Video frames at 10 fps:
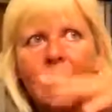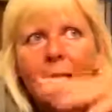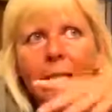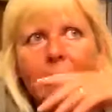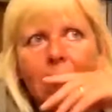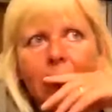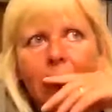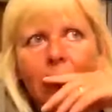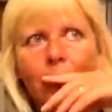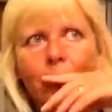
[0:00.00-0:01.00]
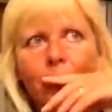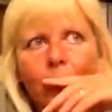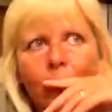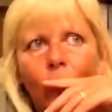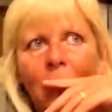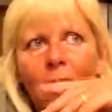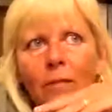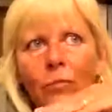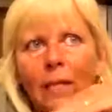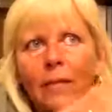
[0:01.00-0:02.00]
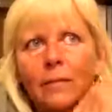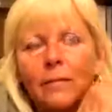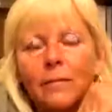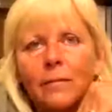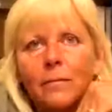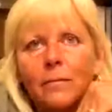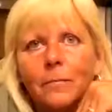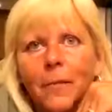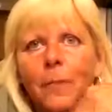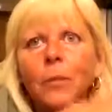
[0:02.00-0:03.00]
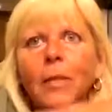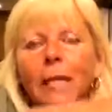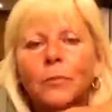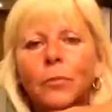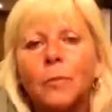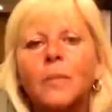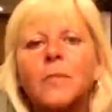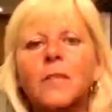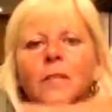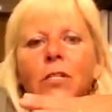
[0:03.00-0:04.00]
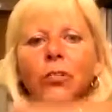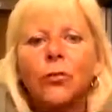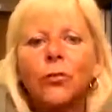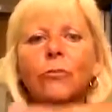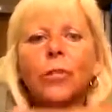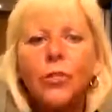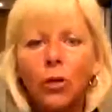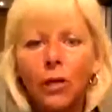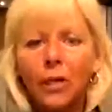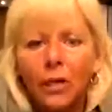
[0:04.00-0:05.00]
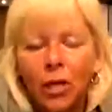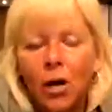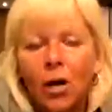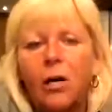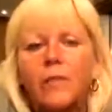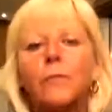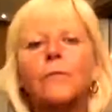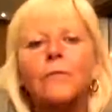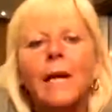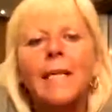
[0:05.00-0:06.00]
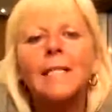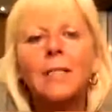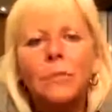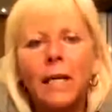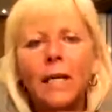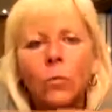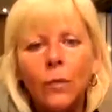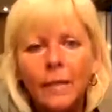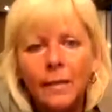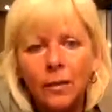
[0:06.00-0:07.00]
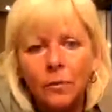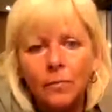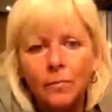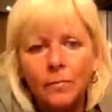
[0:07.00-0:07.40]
in when people had problems. If they saw a dog in a car, they were frightened to break a window.